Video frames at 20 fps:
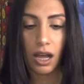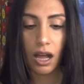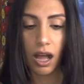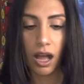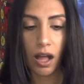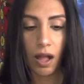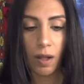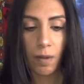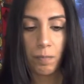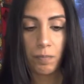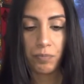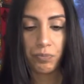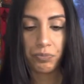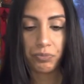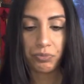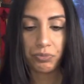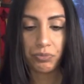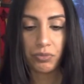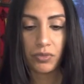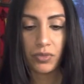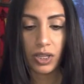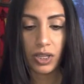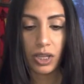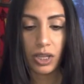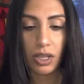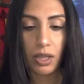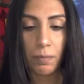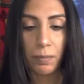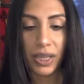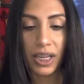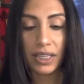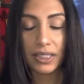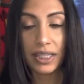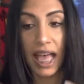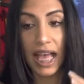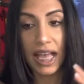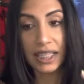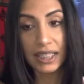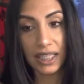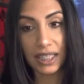because
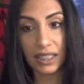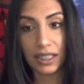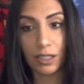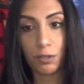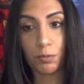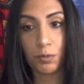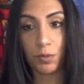as it